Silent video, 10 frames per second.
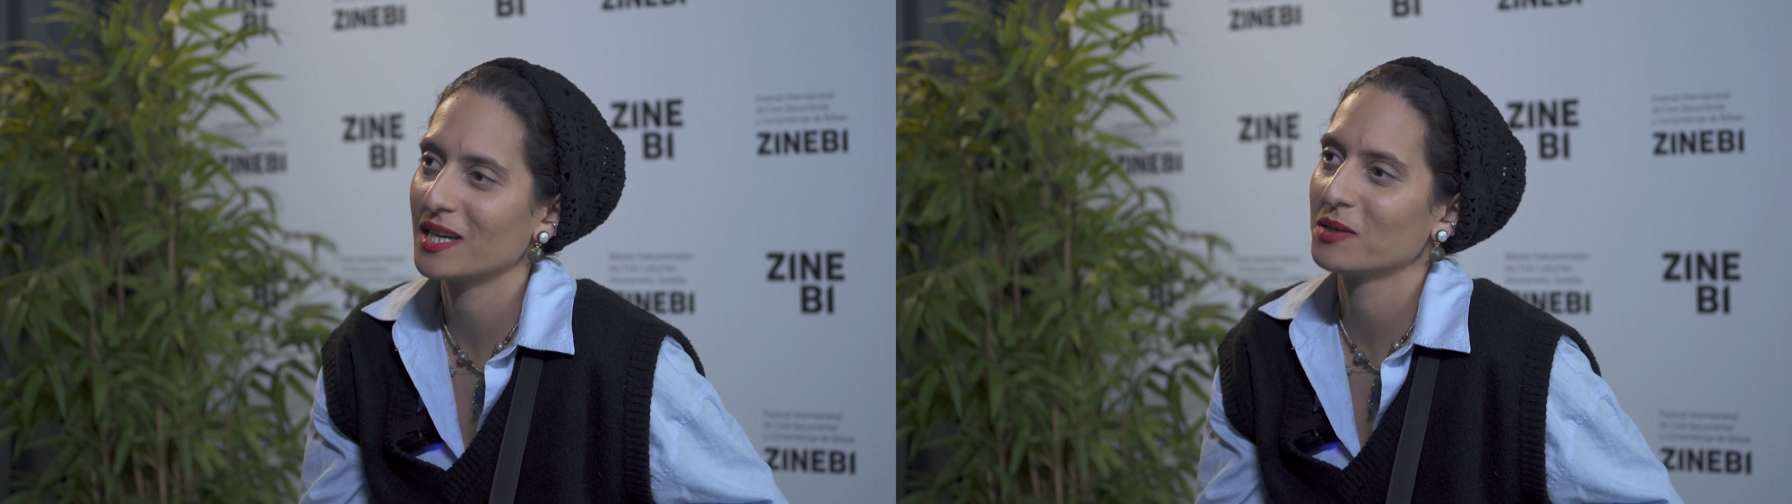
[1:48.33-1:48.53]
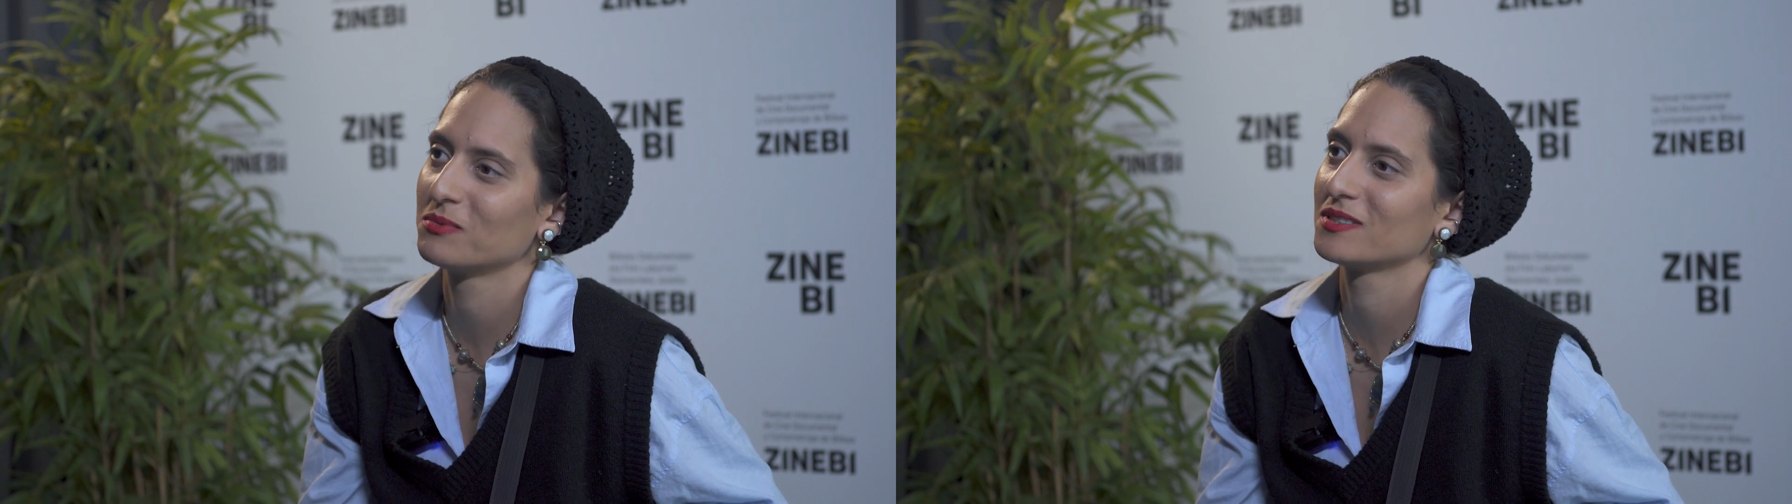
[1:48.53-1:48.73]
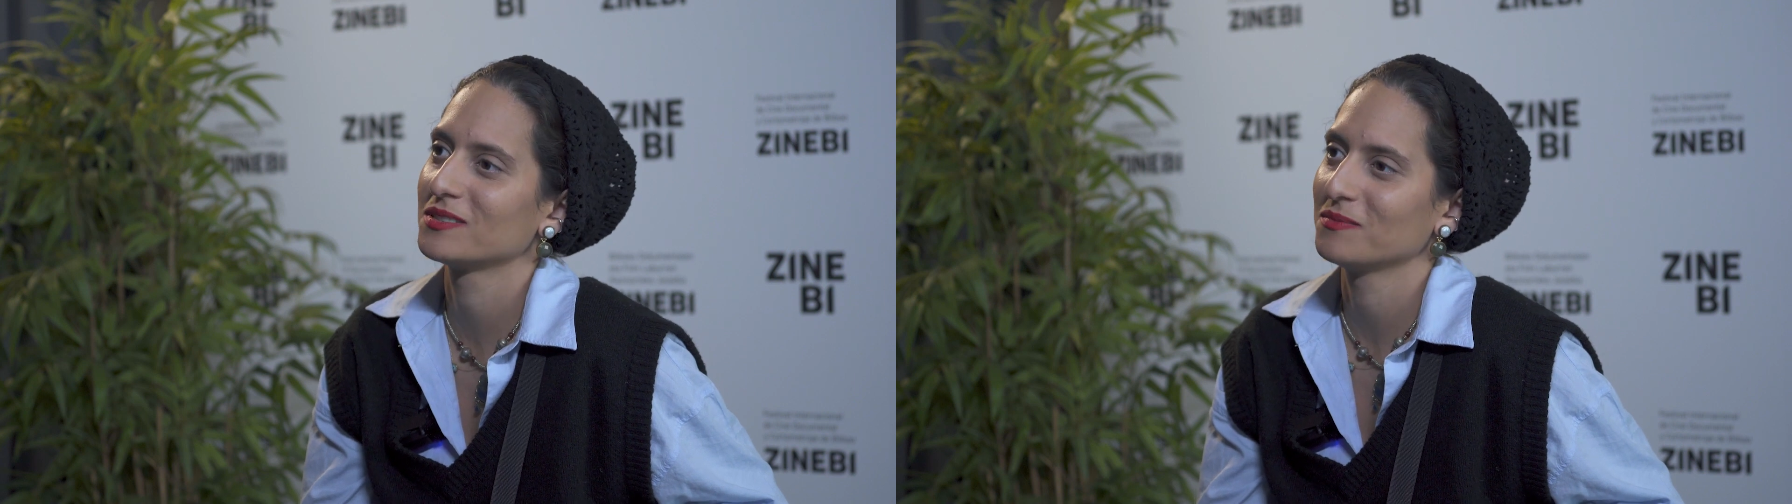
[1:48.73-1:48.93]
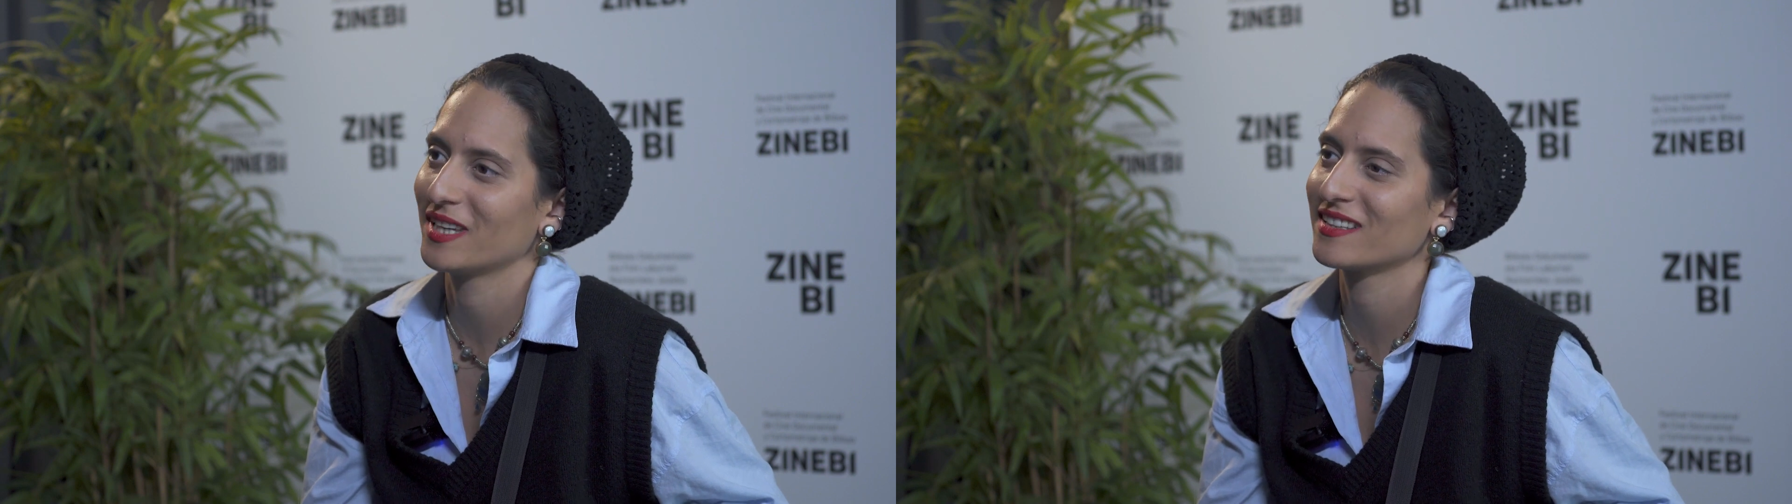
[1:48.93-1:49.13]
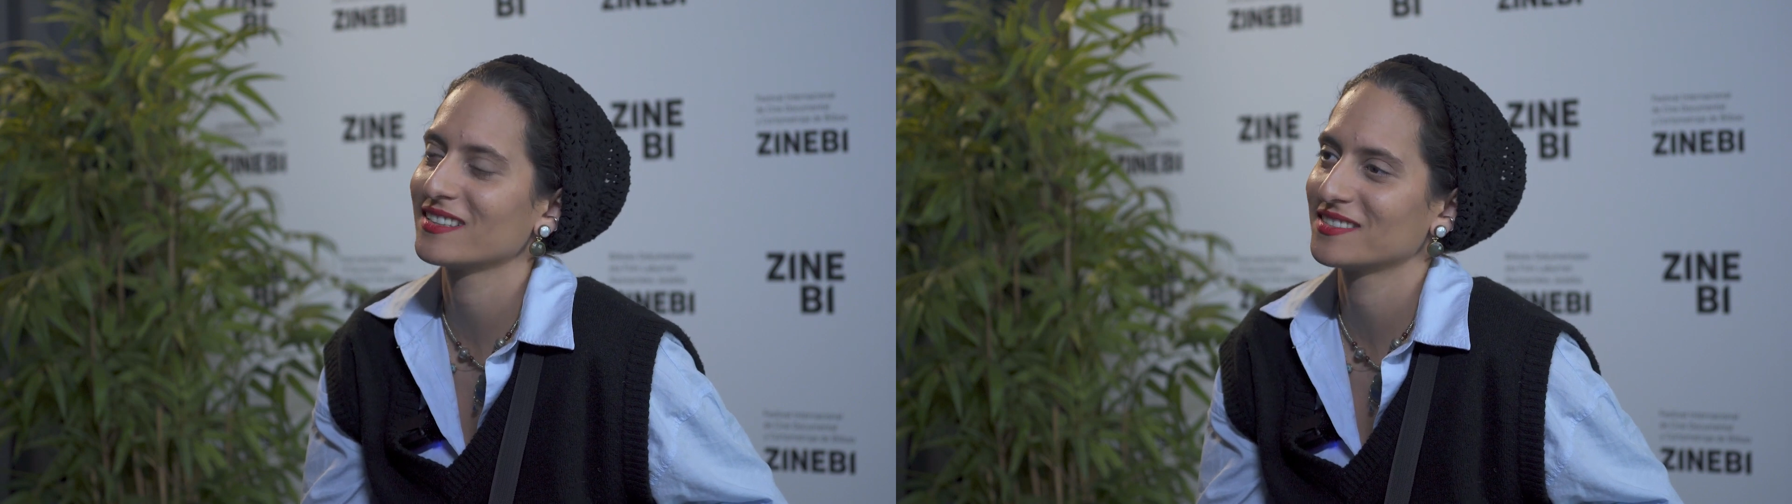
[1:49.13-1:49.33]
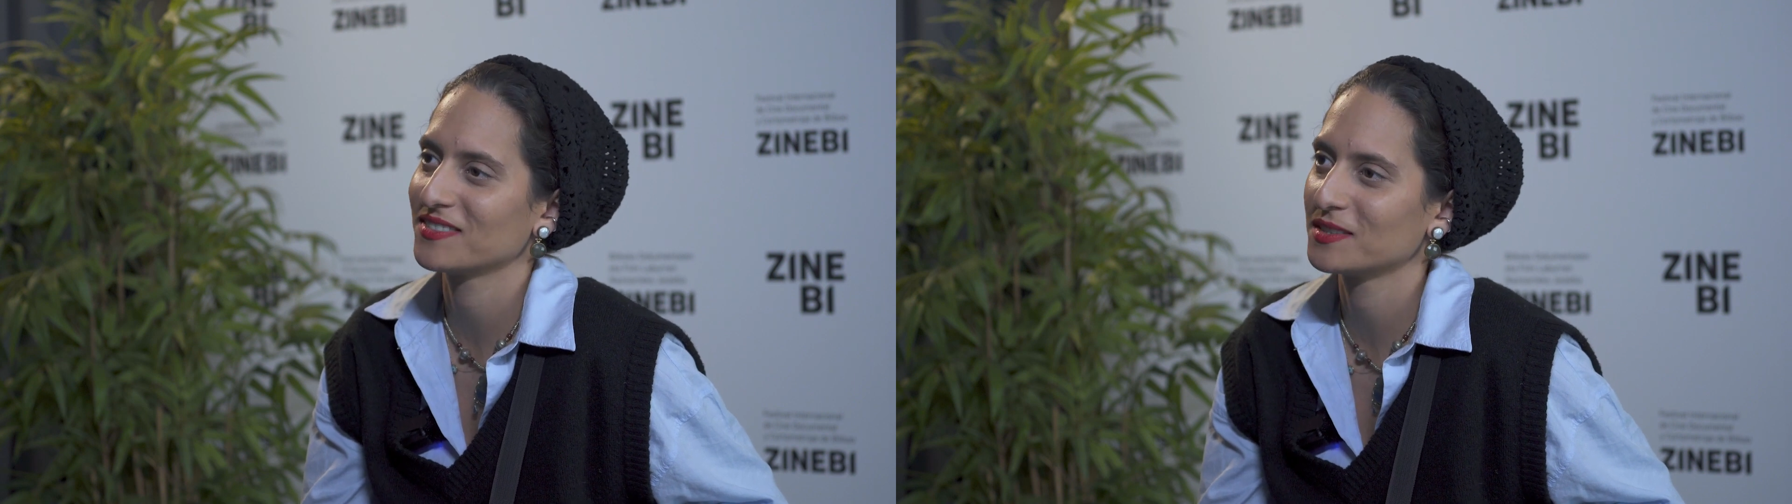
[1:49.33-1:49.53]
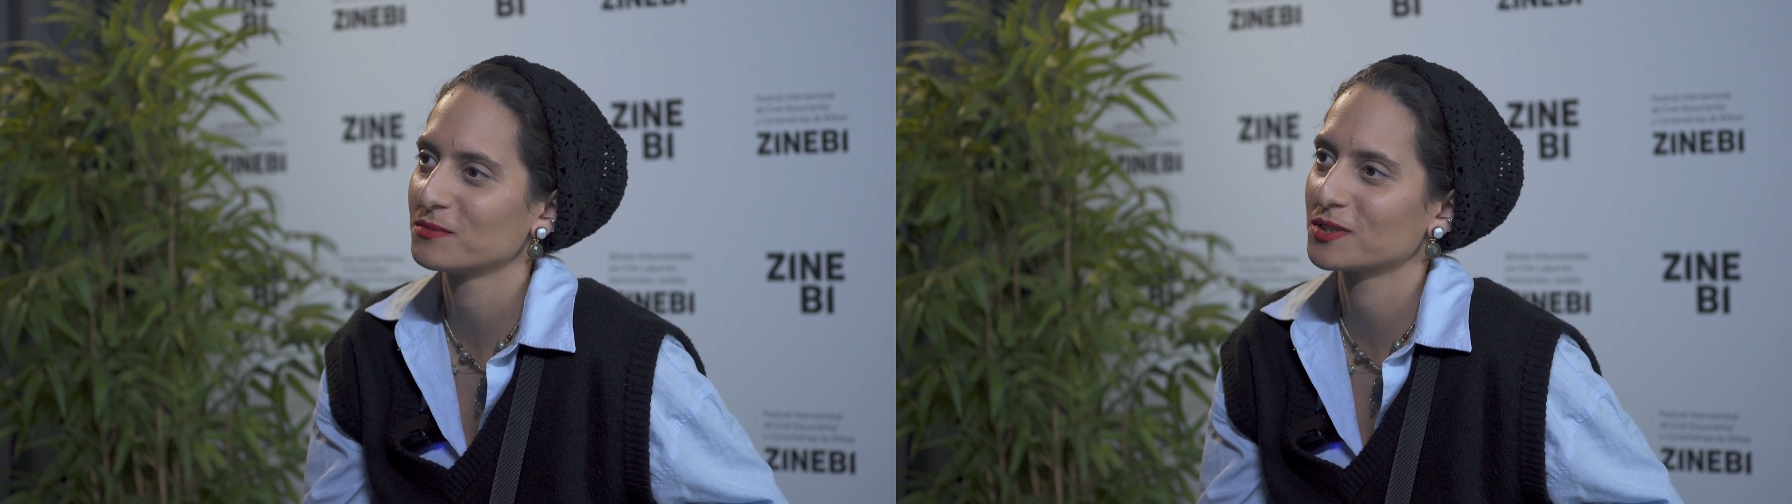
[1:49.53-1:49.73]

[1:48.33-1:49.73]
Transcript: able to make this film.